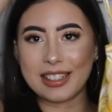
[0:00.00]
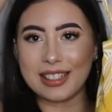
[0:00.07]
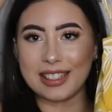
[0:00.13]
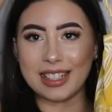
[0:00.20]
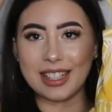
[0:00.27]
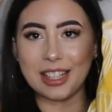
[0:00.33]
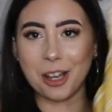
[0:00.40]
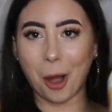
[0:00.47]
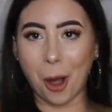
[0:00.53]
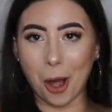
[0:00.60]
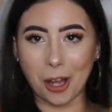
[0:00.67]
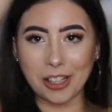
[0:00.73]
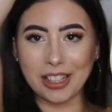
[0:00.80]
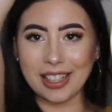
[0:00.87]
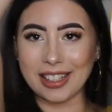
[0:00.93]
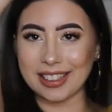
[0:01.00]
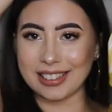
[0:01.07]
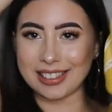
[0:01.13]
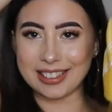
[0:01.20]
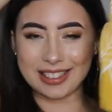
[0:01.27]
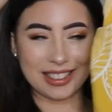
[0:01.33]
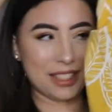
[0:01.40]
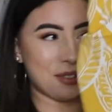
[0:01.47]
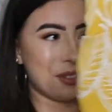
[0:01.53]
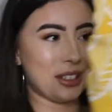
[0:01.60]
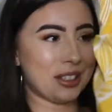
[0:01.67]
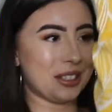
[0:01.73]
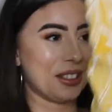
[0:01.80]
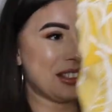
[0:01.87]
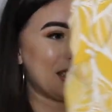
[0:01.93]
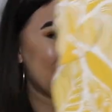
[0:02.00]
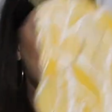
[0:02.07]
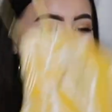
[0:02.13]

see it on and see what it looks